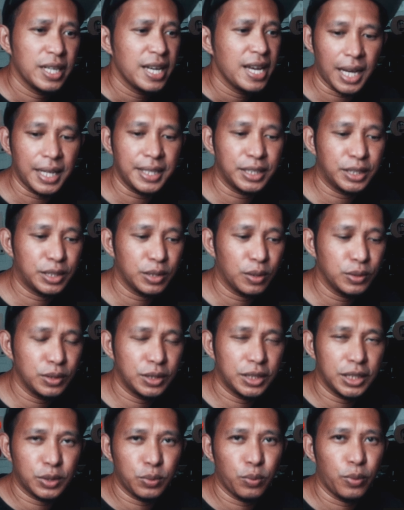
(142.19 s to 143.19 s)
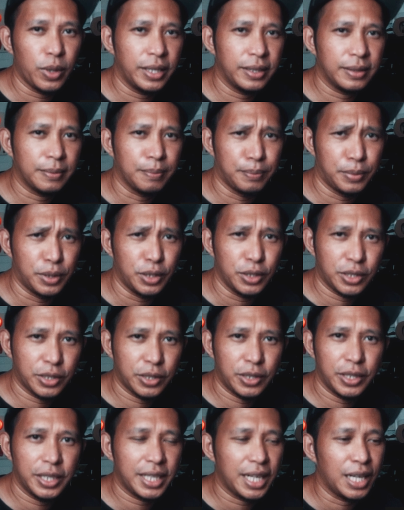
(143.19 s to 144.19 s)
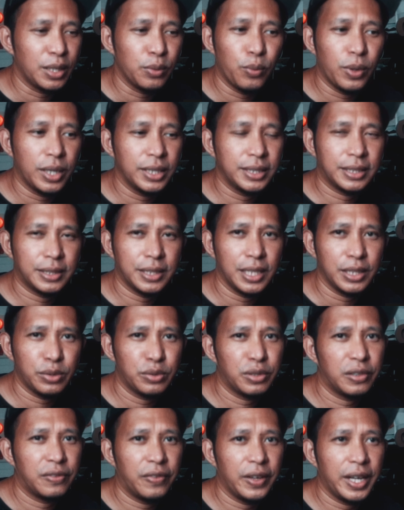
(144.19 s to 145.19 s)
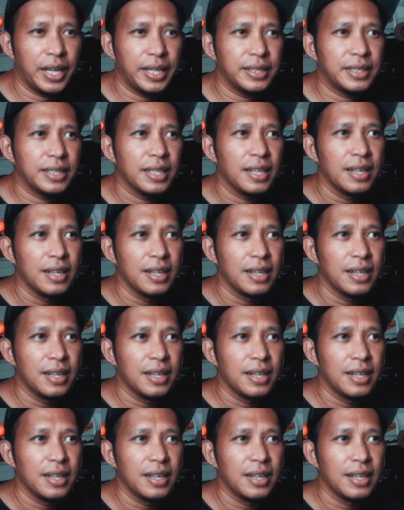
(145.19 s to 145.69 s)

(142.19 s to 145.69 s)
and the drone just went berserk and went straight to her face.